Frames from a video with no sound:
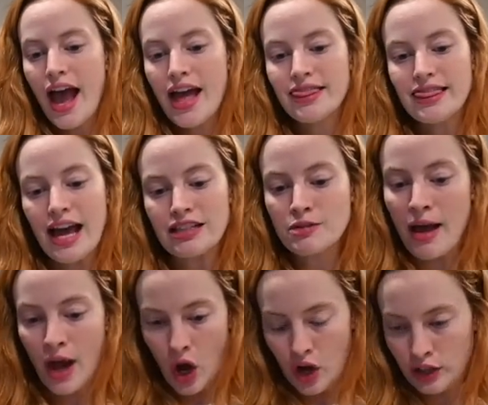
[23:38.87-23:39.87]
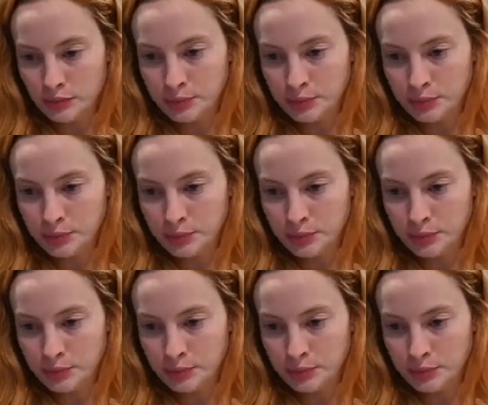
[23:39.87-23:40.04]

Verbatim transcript: And that's my haul.